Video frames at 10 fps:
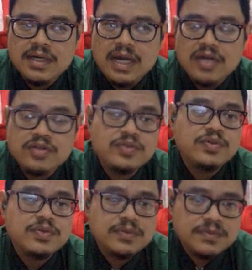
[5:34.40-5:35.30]
how to
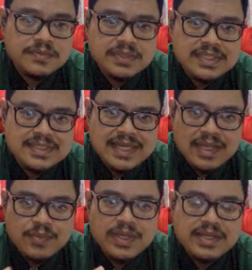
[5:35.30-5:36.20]
decide
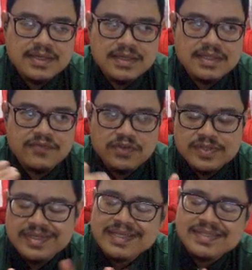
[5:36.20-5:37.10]
whether it flows
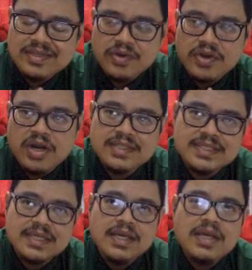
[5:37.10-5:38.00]
nicely or not.
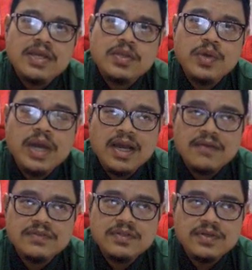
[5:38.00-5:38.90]
You have
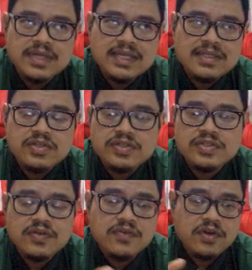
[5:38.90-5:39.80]
to look at the use
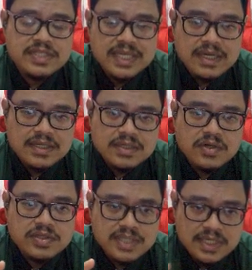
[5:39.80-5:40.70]
of
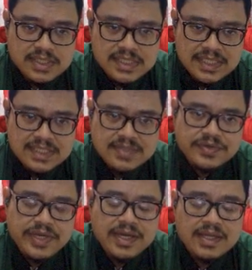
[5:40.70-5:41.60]
conjunctions,
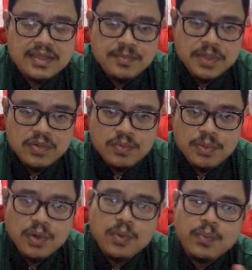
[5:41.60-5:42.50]
right? Kata
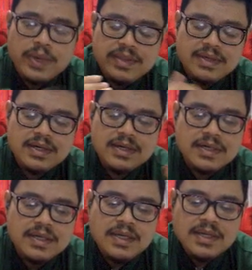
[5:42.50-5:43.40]
penghubung, whether
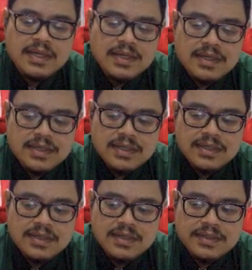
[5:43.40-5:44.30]

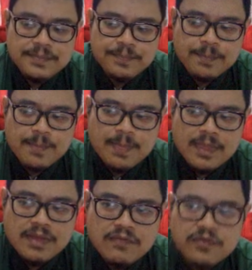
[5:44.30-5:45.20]
uh,
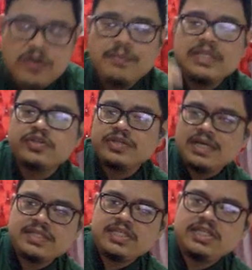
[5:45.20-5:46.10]
from
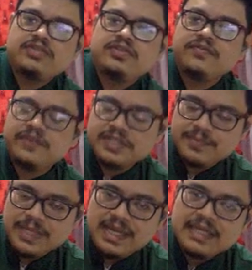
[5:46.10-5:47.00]
introduction to the first
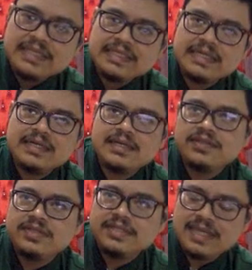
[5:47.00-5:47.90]
main idea, to
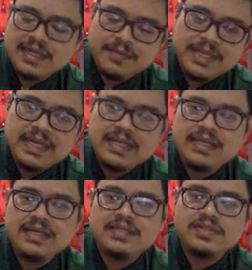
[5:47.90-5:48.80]
the second main
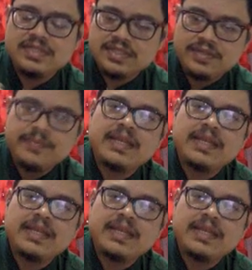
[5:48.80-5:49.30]
idea, to the third main